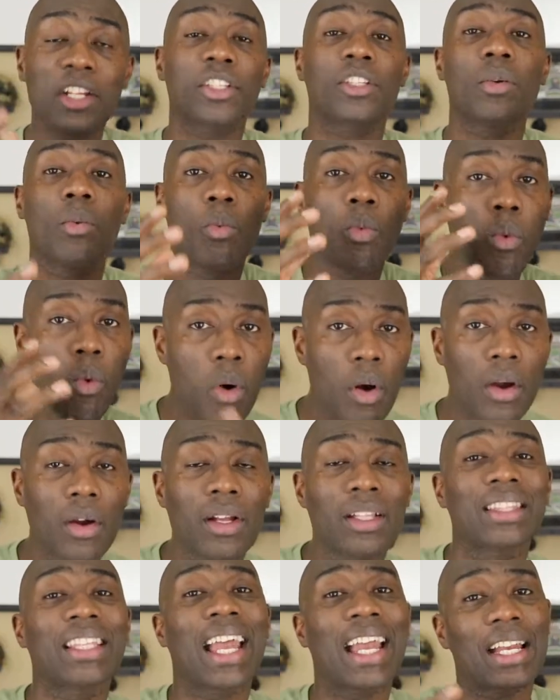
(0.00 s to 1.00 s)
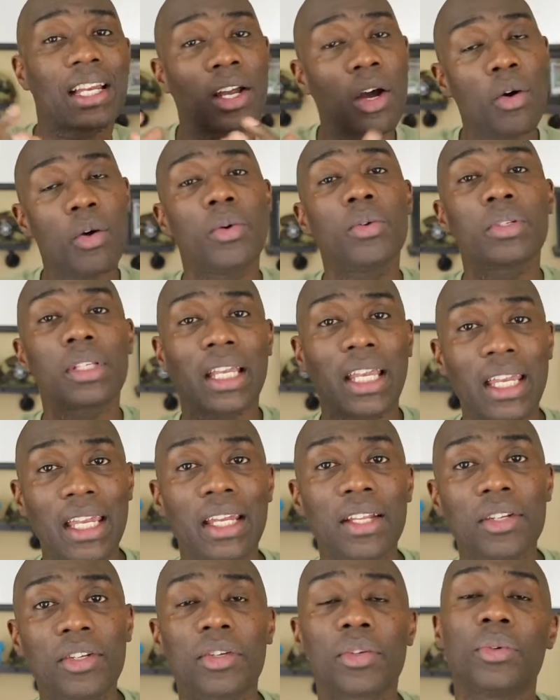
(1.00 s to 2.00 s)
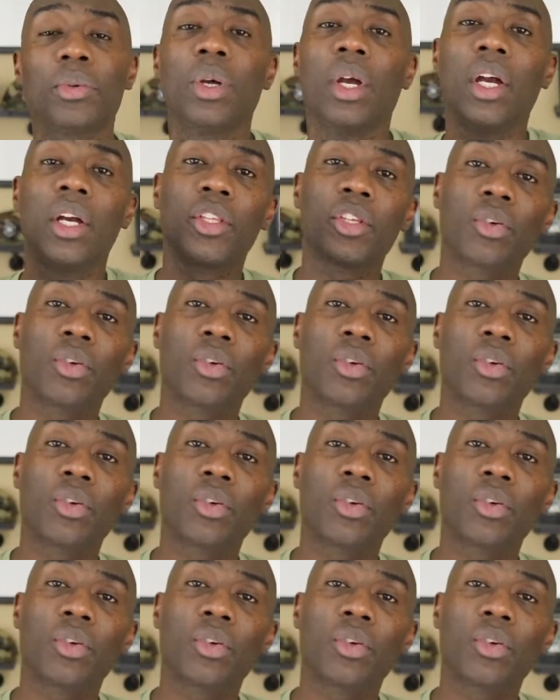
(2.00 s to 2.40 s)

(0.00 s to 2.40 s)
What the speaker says: some work that goes into